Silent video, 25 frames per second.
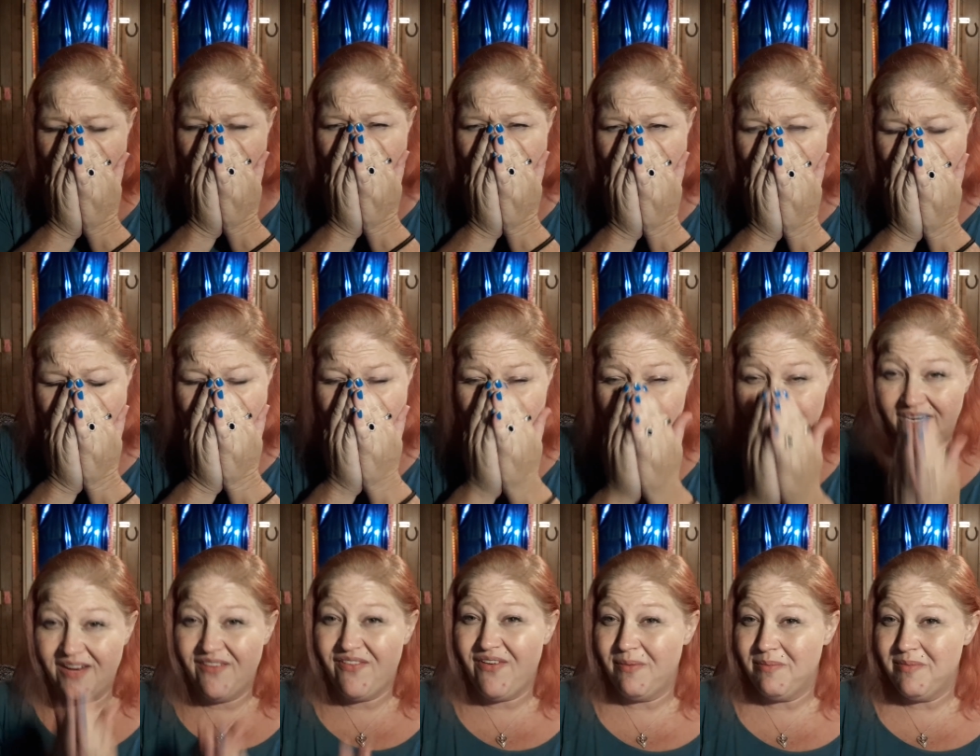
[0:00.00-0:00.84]

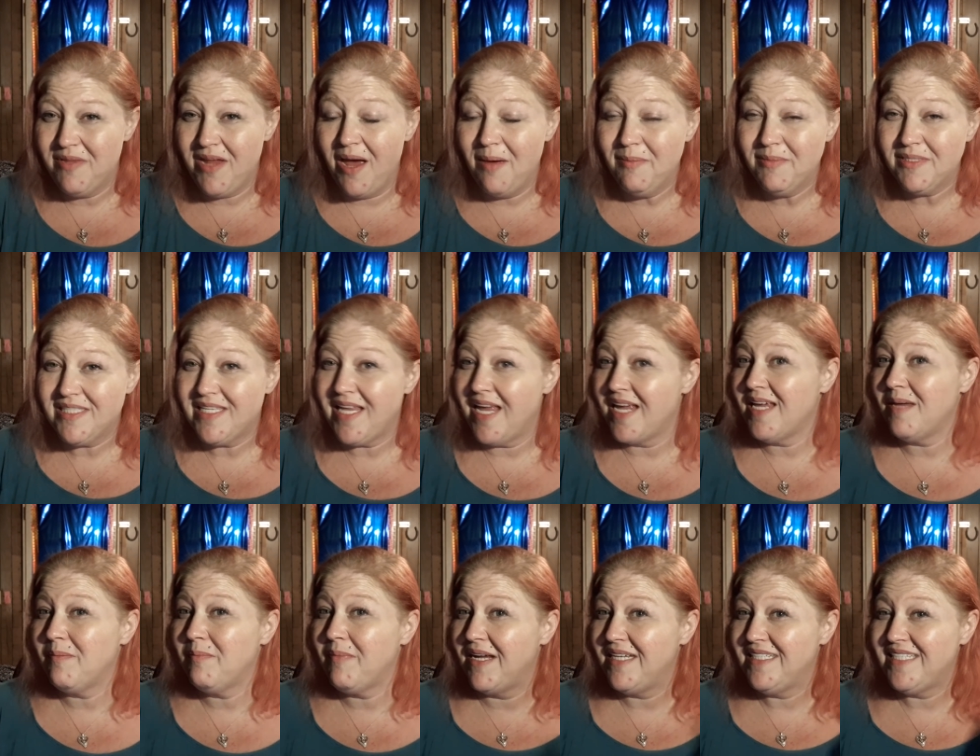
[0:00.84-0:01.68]
and if I'm not
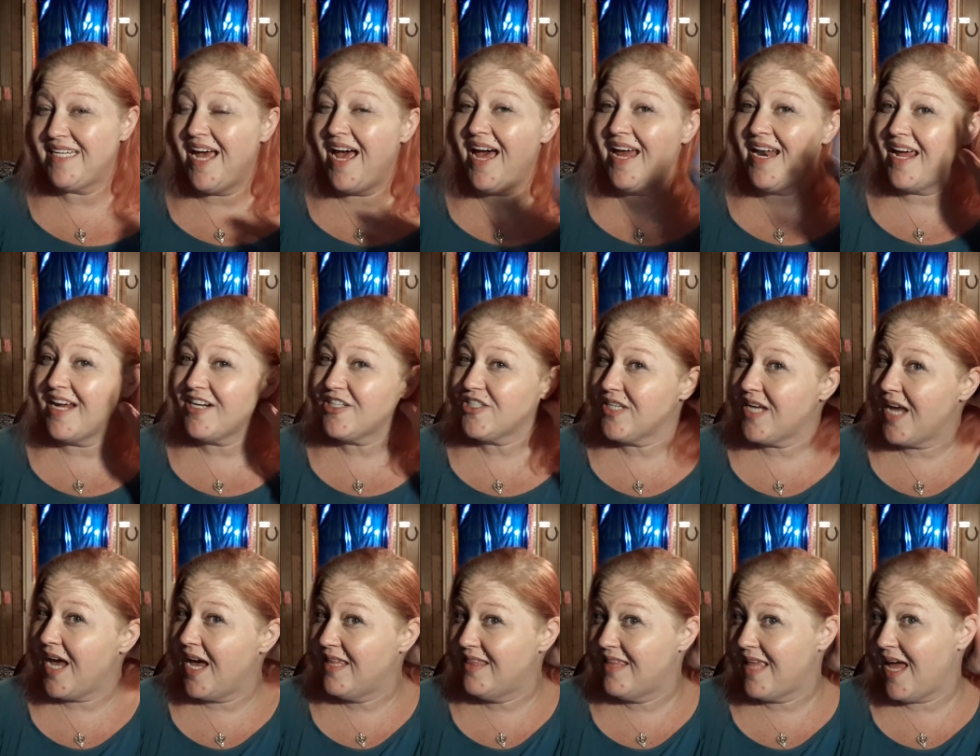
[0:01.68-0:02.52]
mistaken, my dad actually
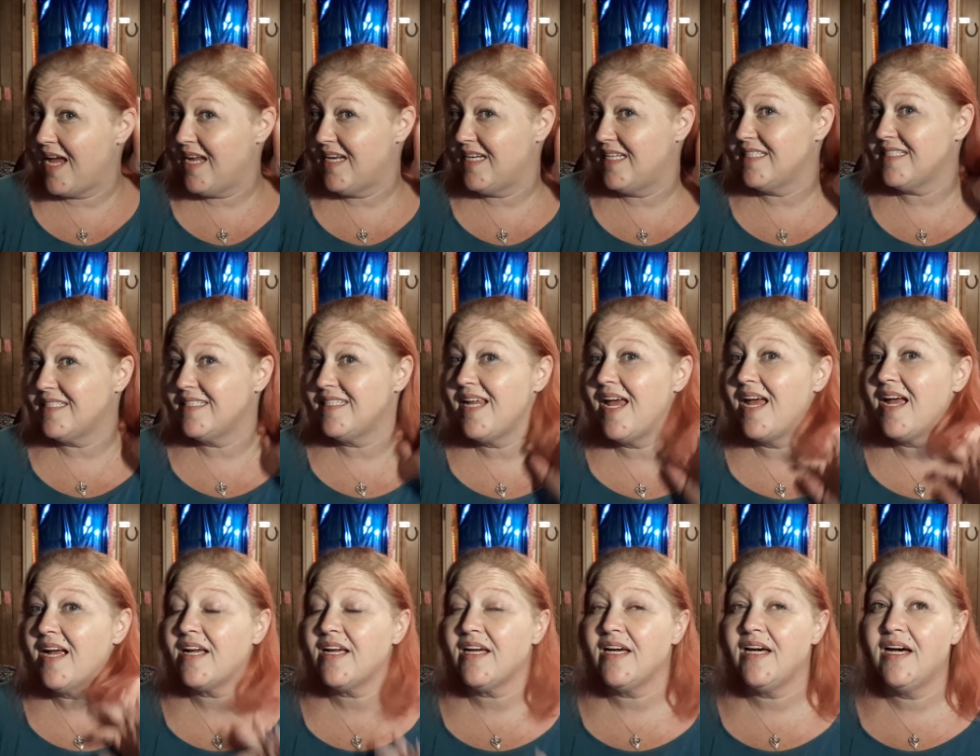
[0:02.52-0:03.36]
had that in his
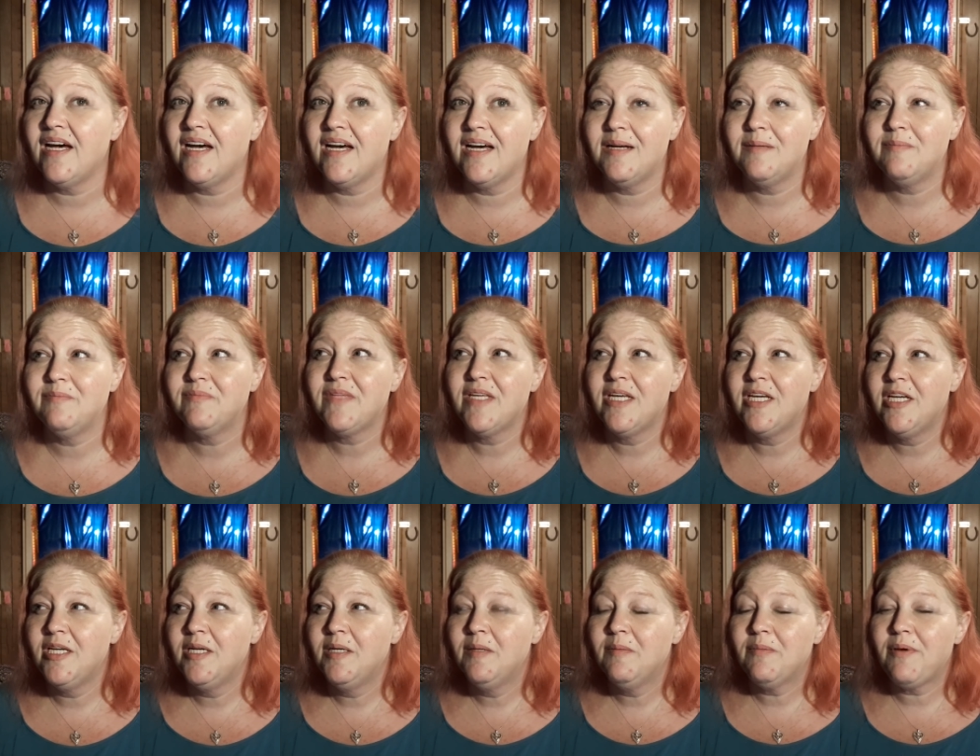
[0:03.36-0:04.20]
neck um,
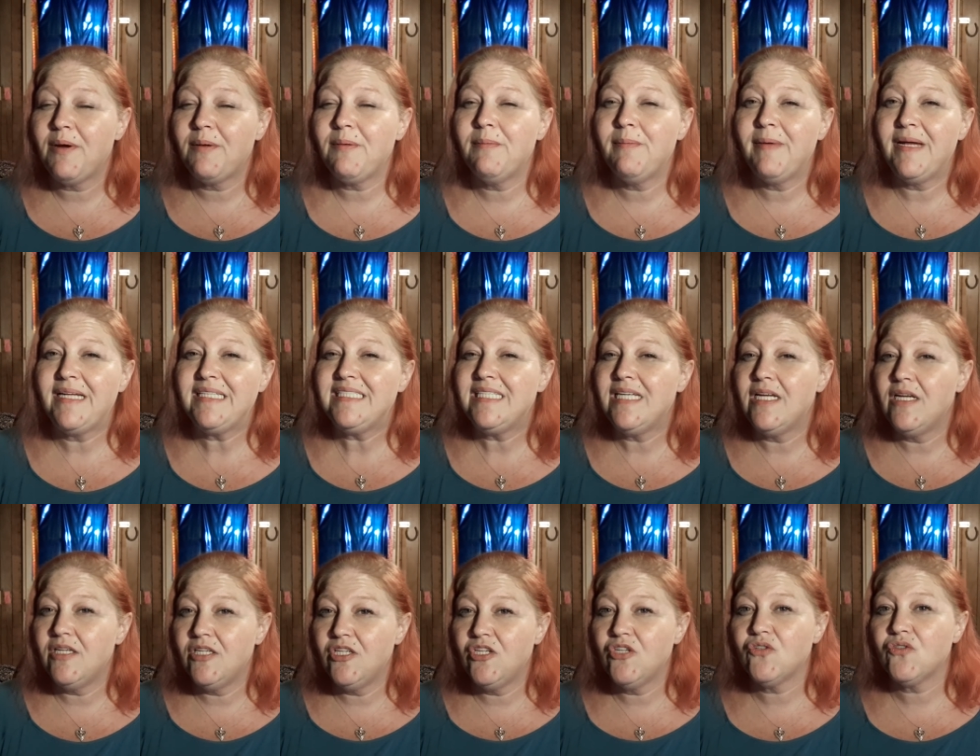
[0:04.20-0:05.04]
probably about
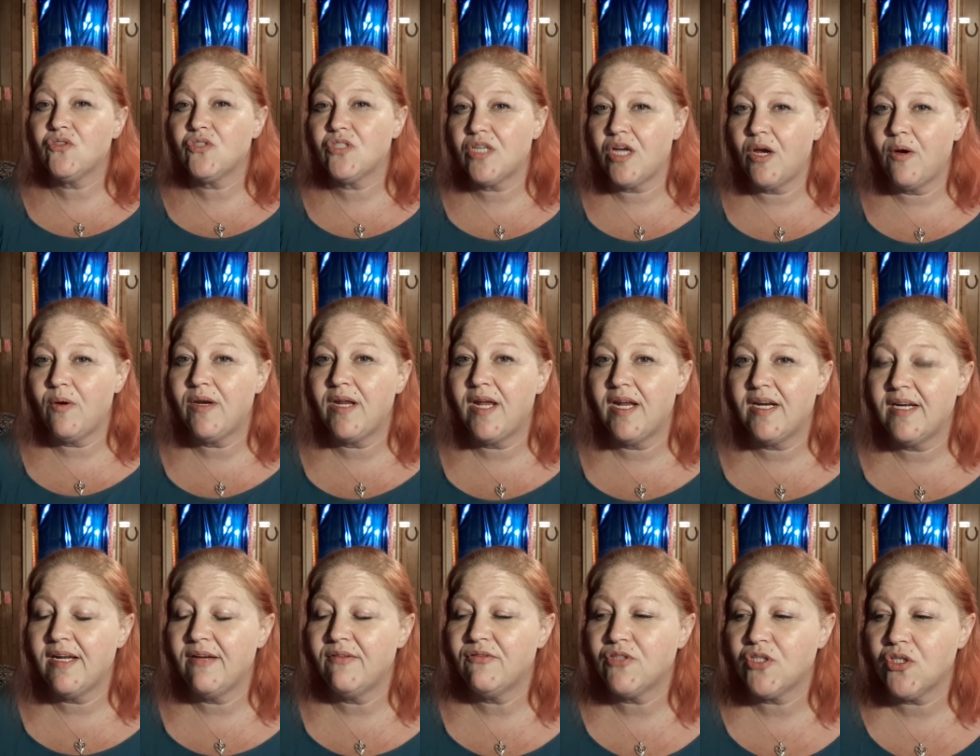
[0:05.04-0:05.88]
10 years ago and had
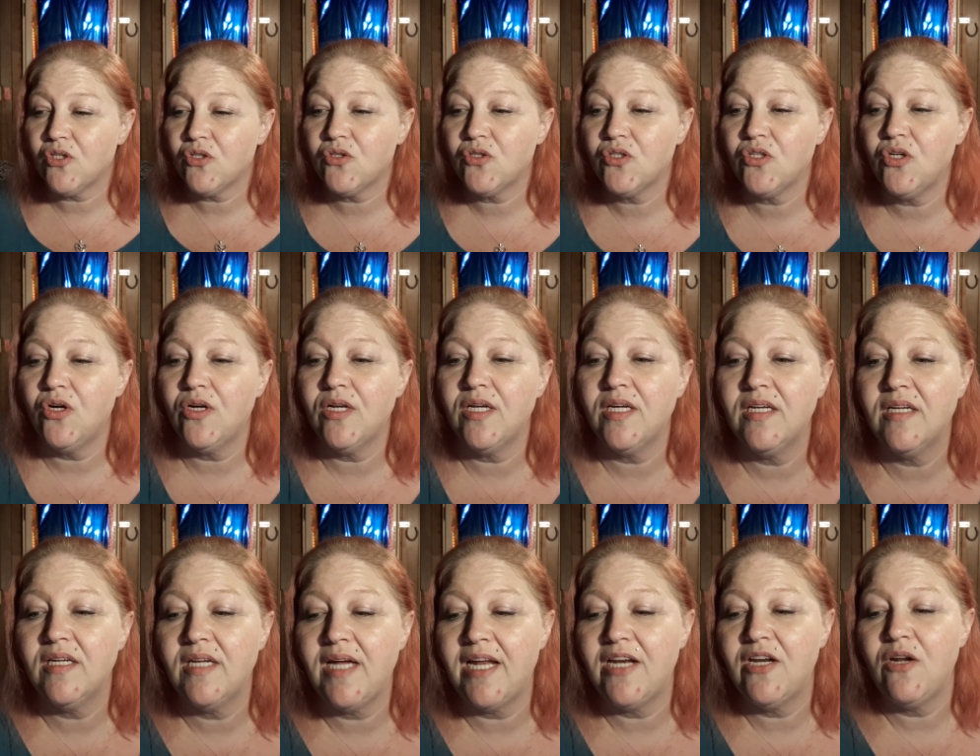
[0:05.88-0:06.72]
to have surgery on it.
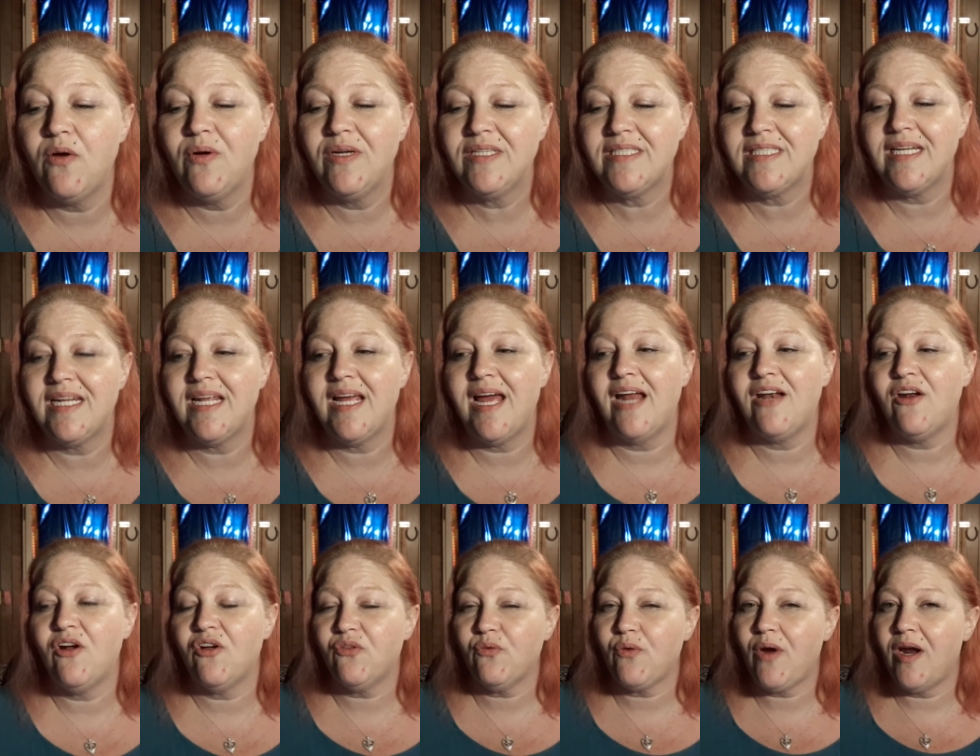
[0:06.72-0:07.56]
I know he said he had
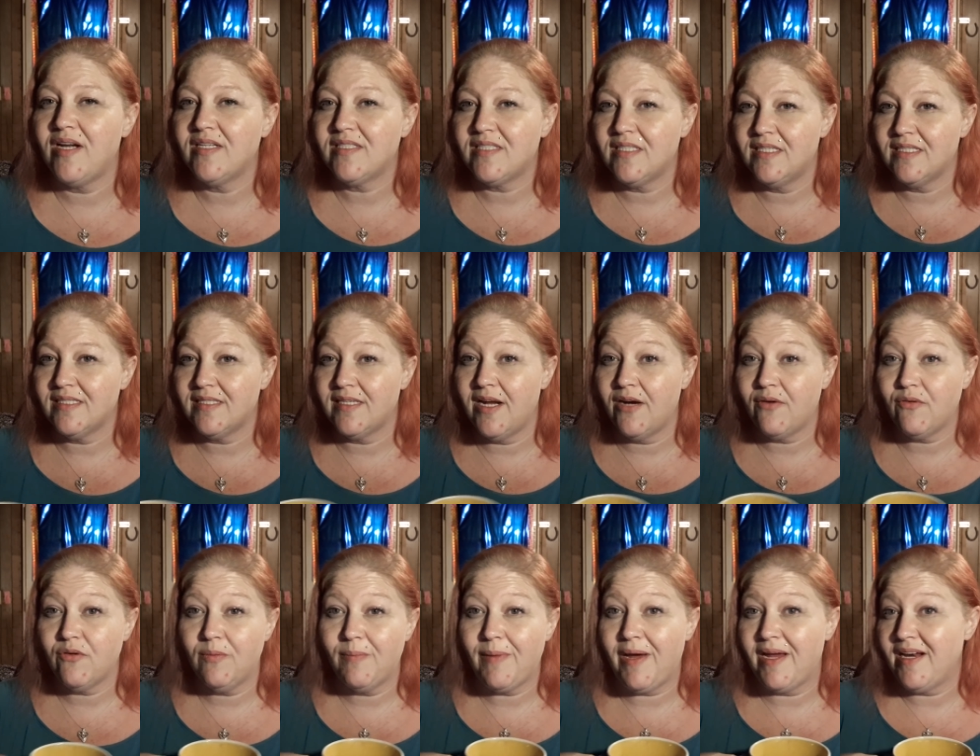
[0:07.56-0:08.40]
arthritis in his neck
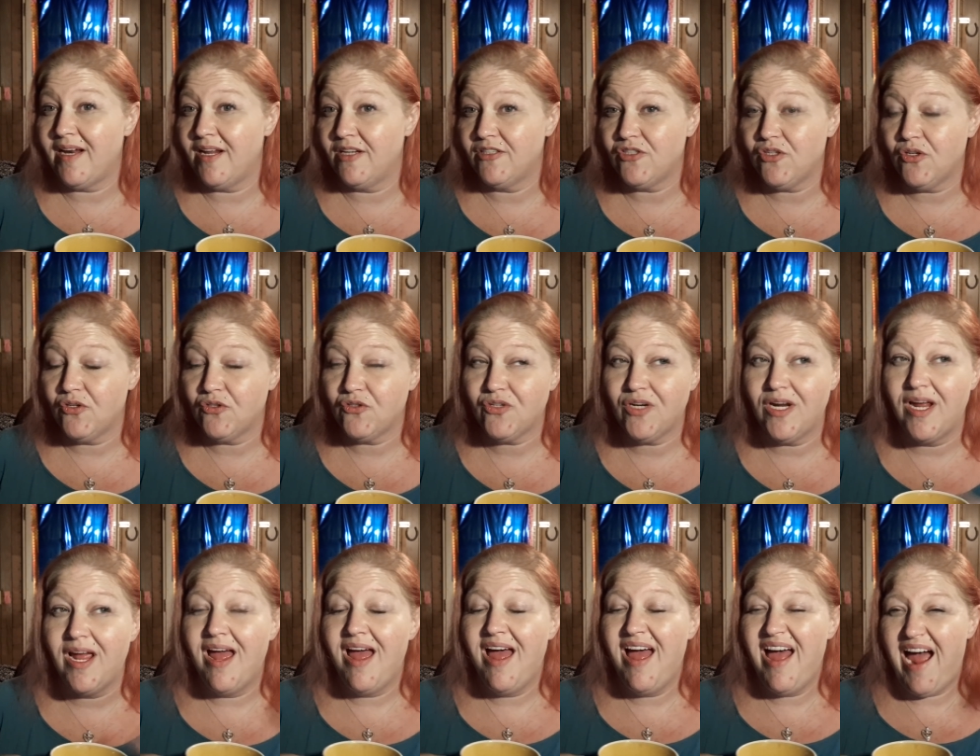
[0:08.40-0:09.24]
real bad and had surgery.
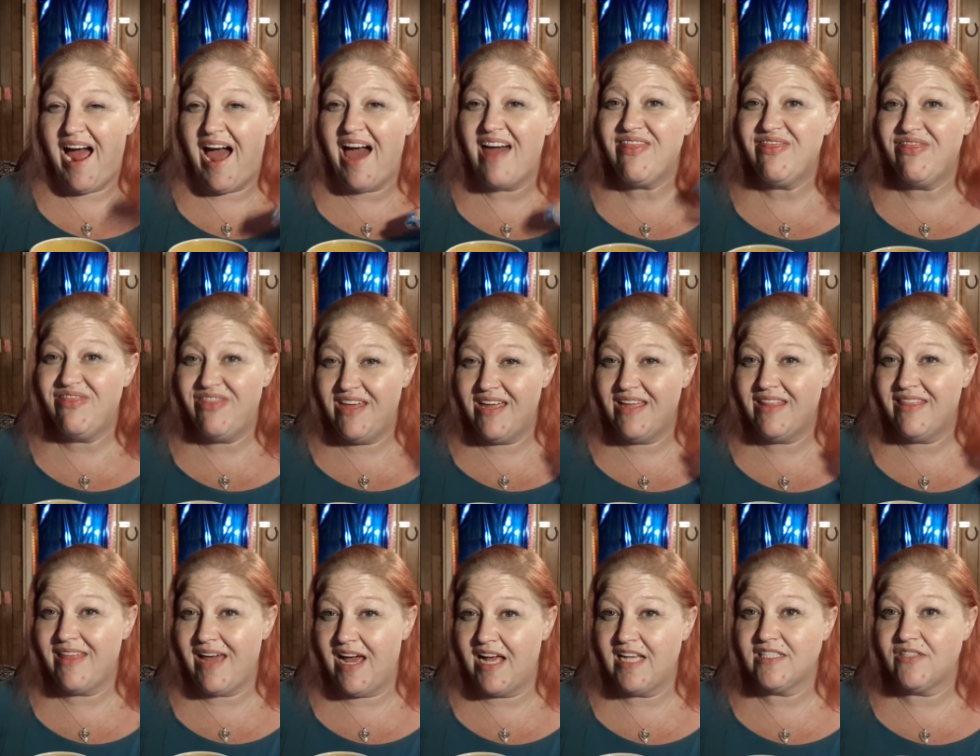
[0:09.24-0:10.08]
I
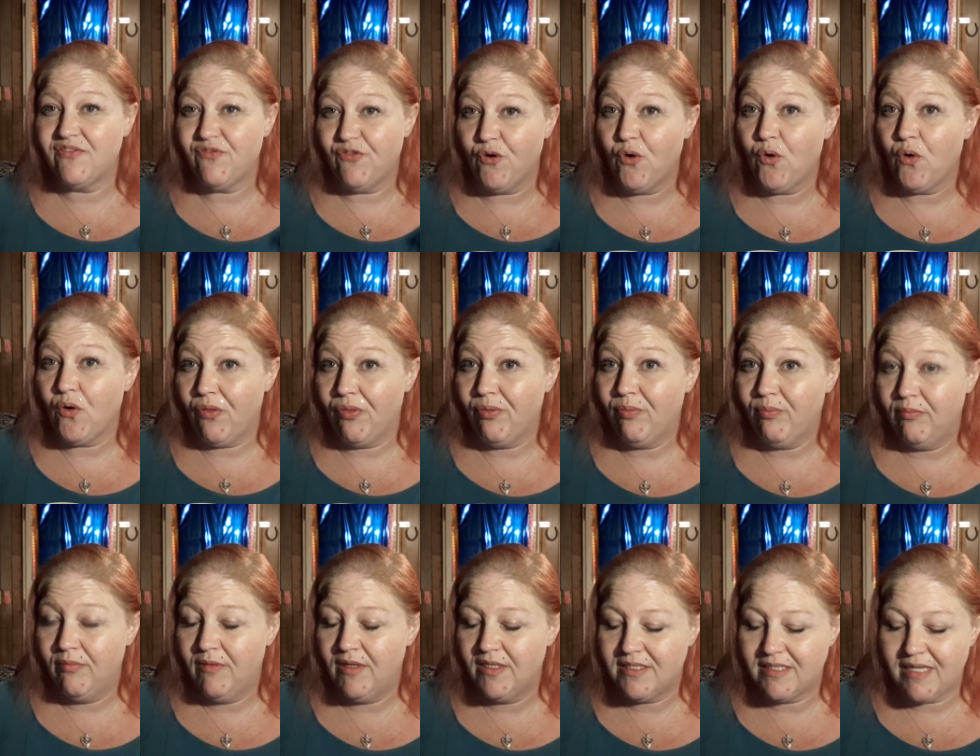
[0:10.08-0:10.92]
think that's for
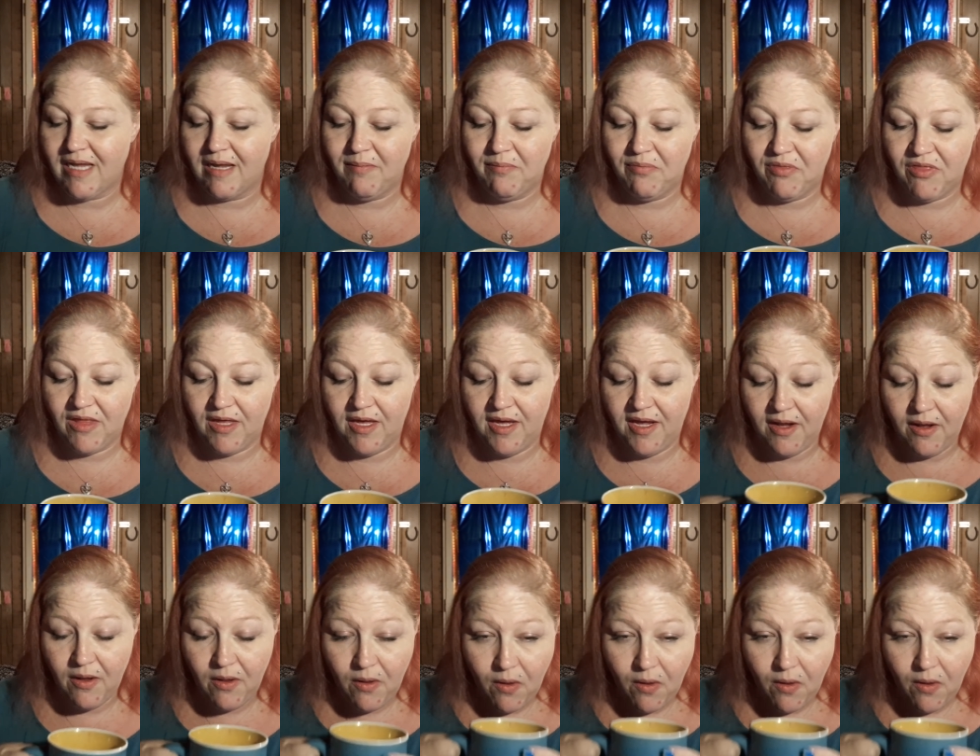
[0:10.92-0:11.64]
the same thing.